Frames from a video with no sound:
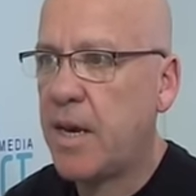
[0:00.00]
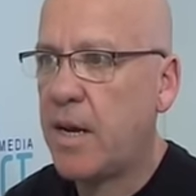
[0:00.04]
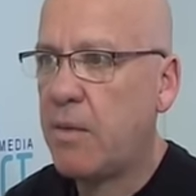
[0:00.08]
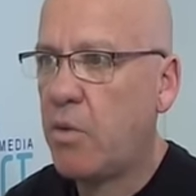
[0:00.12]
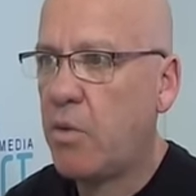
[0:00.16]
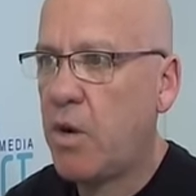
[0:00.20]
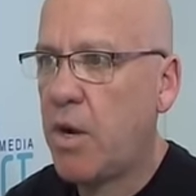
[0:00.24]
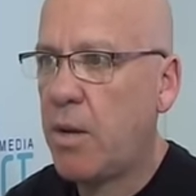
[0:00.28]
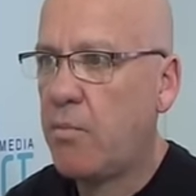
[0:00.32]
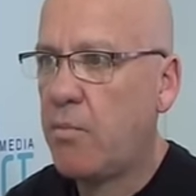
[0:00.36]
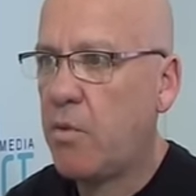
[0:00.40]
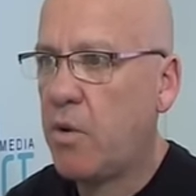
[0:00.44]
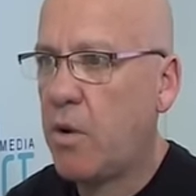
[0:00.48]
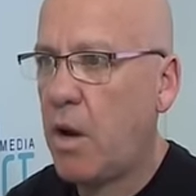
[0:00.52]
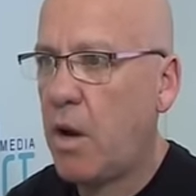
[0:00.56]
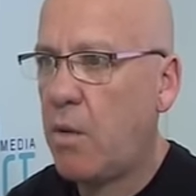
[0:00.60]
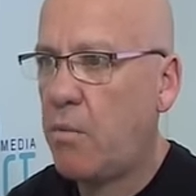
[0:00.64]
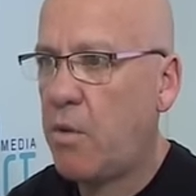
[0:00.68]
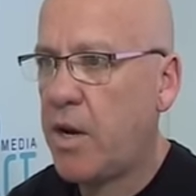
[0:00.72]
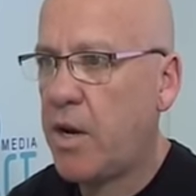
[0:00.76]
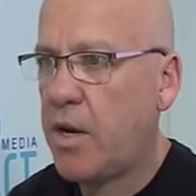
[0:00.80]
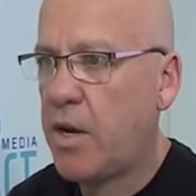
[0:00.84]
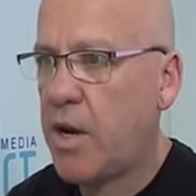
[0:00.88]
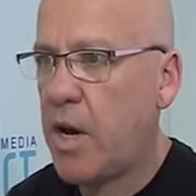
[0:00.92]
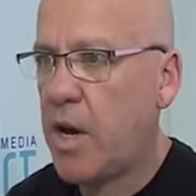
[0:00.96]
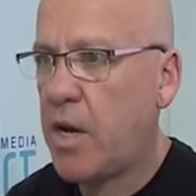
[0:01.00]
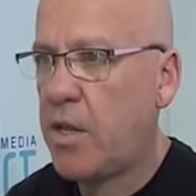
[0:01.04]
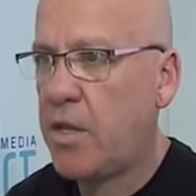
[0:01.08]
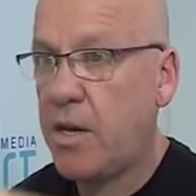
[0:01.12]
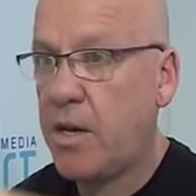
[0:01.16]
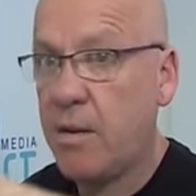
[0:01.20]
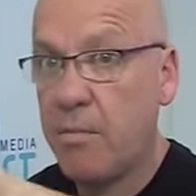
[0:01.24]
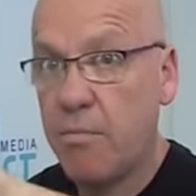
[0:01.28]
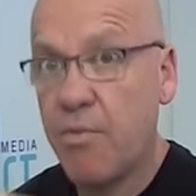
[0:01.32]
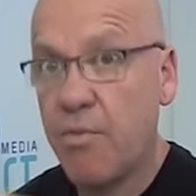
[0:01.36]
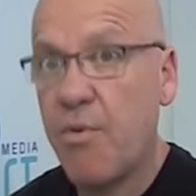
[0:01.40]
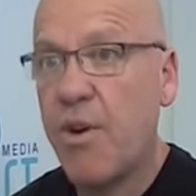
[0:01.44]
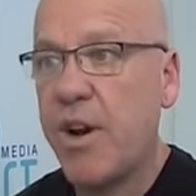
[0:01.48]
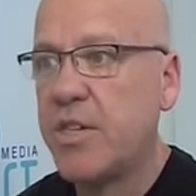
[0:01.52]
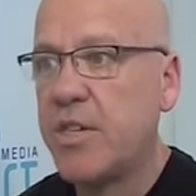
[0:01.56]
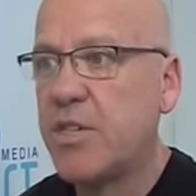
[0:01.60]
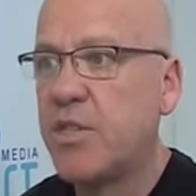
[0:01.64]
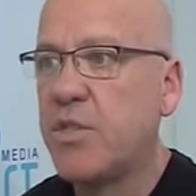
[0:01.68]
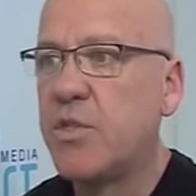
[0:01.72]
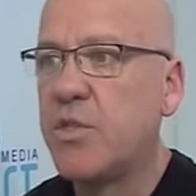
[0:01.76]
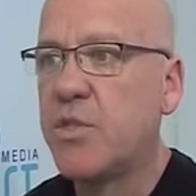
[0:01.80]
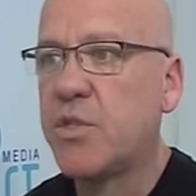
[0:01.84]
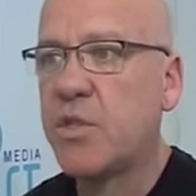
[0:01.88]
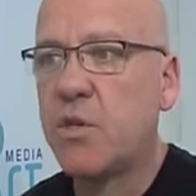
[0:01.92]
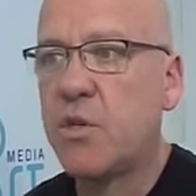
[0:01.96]
And what I'm, I want to know the
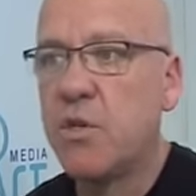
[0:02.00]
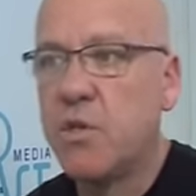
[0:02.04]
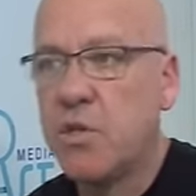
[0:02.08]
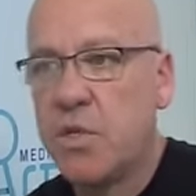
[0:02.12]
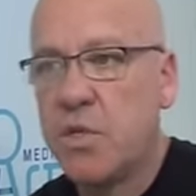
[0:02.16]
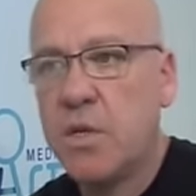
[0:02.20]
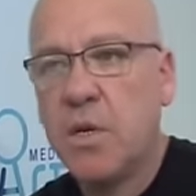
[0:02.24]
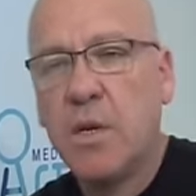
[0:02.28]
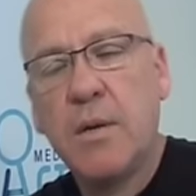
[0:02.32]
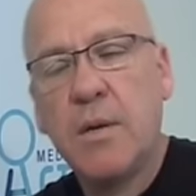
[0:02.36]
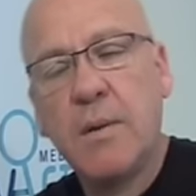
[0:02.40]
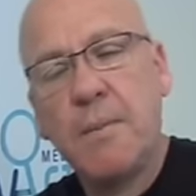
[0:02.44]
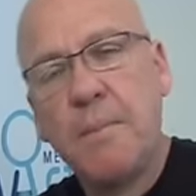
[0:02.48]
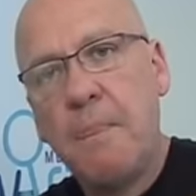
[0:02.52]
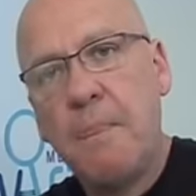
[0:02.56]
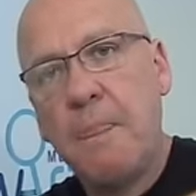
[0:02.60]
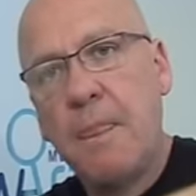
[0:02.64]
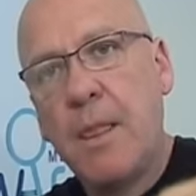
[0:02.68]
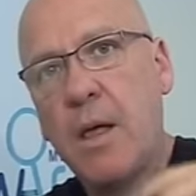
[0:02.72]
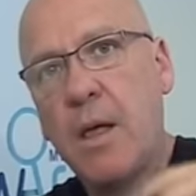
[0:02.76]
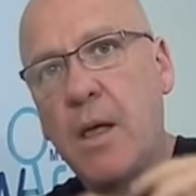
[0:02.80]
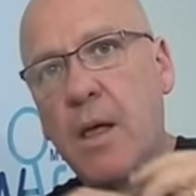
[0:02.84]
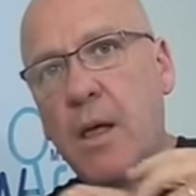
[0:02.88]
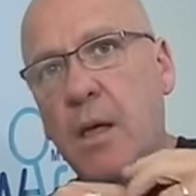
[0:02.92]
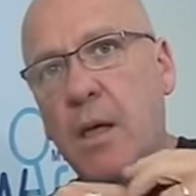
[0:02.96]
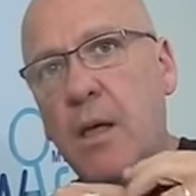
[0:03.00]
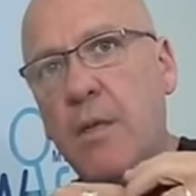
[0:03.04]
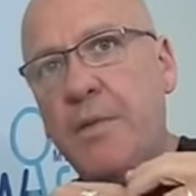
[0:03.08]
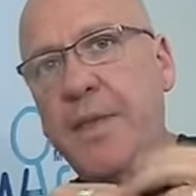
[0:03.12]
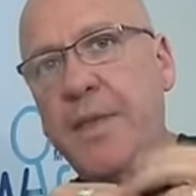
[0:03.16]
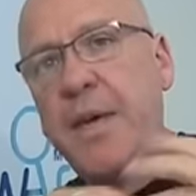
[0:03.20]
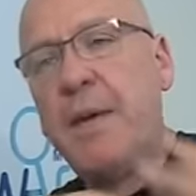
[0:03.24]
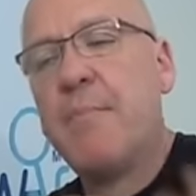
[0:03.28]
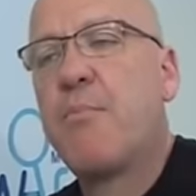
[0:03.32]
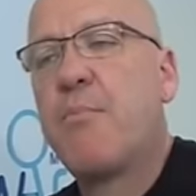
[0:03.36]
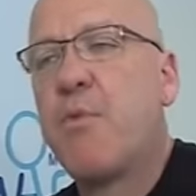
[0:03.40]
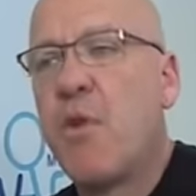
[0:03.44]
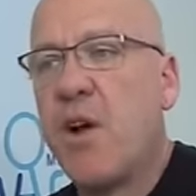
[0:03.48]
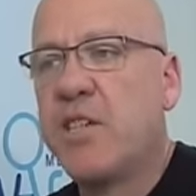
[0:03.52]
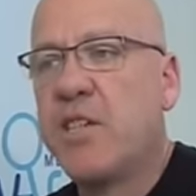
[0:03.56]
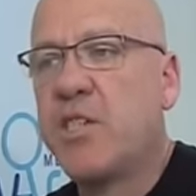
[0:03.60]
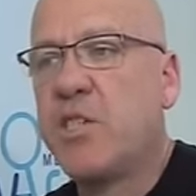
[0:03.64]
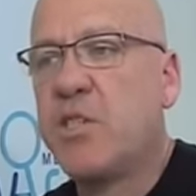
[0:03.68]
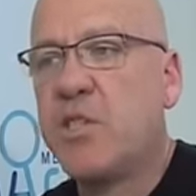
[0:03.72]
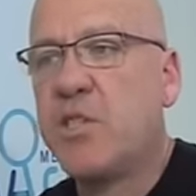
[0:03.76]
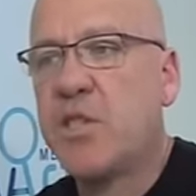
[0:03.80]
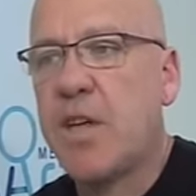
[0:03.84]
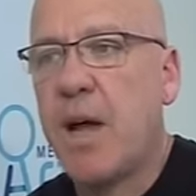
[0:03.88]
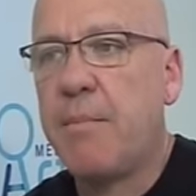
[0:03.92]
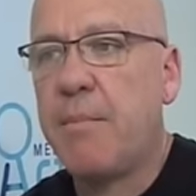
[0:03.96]
impressions because the
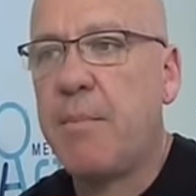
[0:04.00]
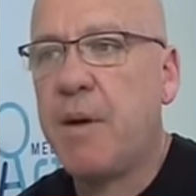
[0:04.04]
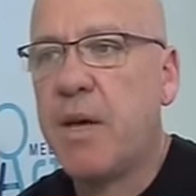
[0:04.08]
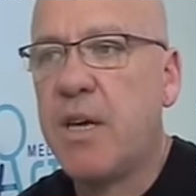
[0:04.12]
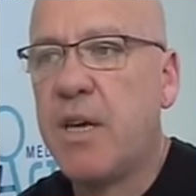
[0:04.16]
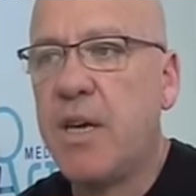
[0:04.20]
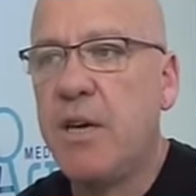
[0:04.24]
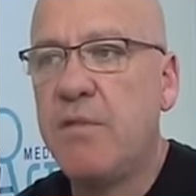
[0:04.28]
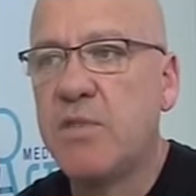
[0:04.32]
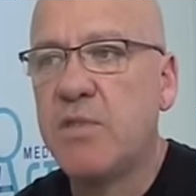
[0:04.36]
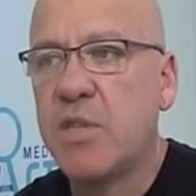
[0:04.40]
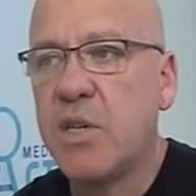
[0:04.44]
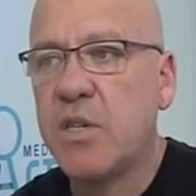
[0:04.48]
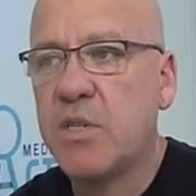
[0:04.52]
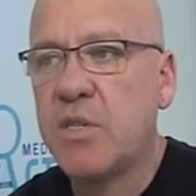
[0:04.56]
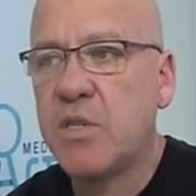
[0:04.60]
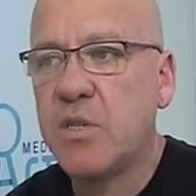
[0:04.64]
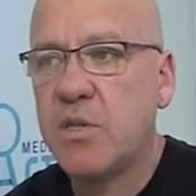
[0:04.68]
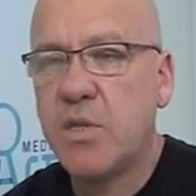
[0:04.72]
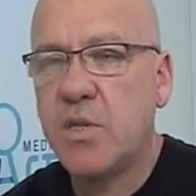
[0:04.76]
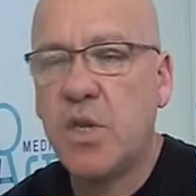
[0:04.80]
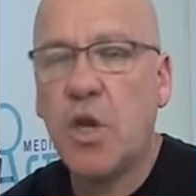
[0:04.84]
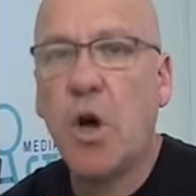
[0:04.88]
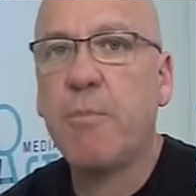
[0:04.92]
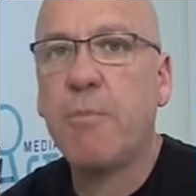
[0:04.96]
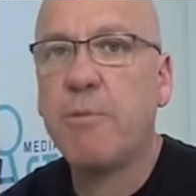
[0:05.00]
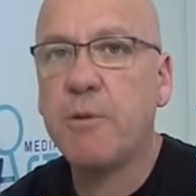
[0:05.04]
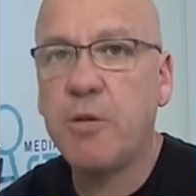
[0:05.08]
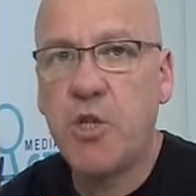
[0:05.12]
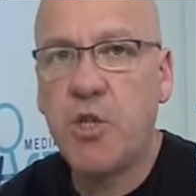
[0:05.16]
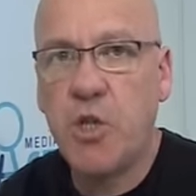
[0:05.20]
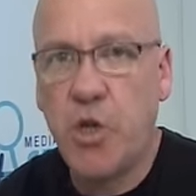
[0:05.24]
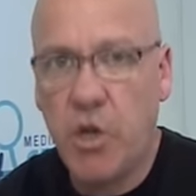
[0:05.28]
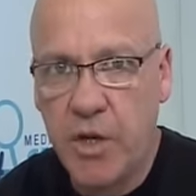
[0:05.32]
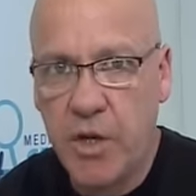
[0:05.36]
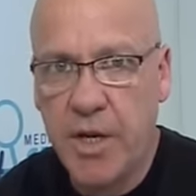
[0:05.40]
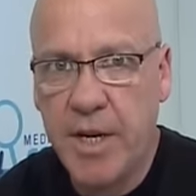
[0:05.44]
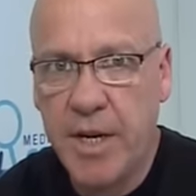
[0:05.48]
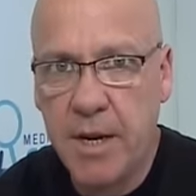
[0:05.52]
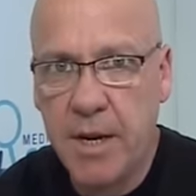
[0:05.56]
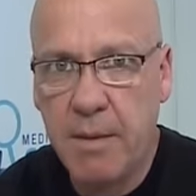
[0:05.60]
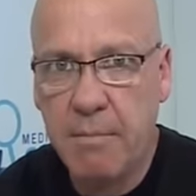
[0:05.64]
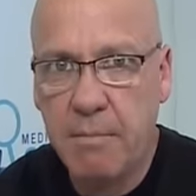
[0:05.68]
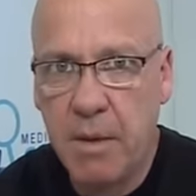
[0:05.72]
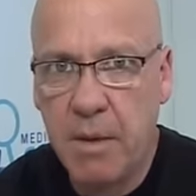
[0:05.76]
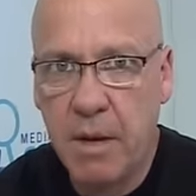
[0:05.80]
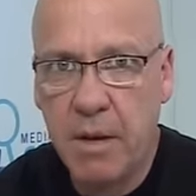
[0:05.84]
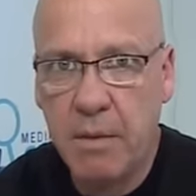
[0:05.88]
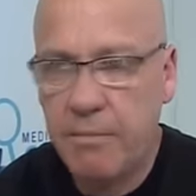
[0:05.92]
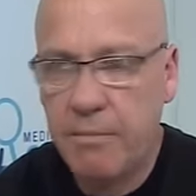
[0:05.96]
impressions number gives us the opportunity
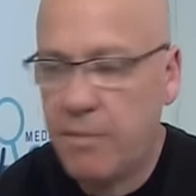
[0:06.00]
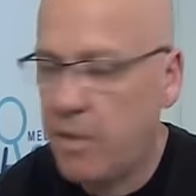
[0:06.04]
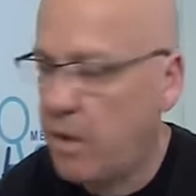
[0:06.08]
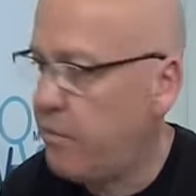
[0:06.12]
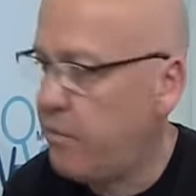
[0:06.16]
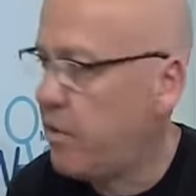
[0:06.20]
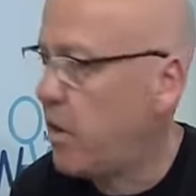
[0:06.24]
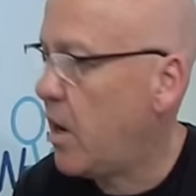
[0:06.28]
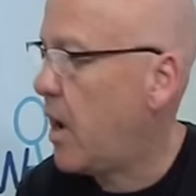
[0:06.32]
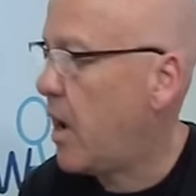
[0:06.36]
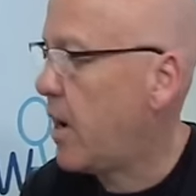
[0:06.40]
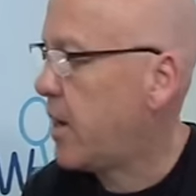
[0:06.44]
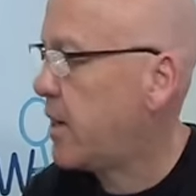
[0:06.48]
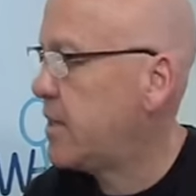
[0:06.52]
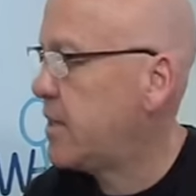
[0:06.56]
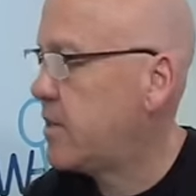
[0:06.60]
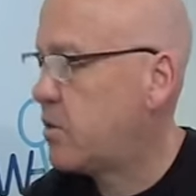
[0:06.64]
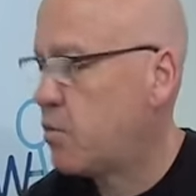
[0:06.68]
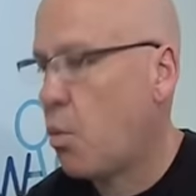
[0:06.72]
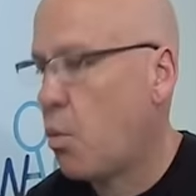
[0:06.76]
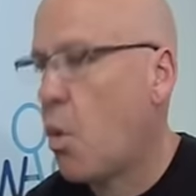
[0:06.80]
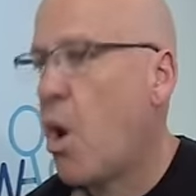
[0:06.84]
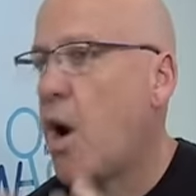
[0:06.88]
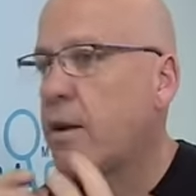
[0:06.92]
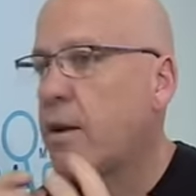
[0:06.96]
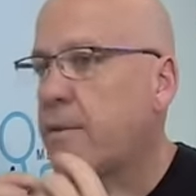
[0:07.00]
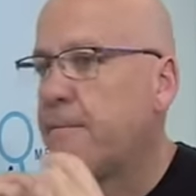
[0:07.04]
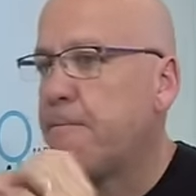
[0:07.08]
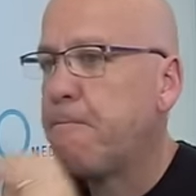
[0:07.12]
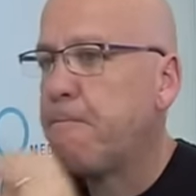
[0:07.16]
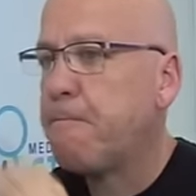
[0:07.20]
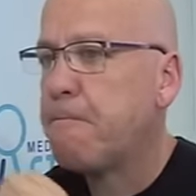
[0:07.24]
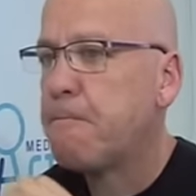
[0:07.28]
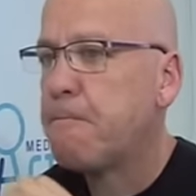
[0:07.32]
number, if you like. It's what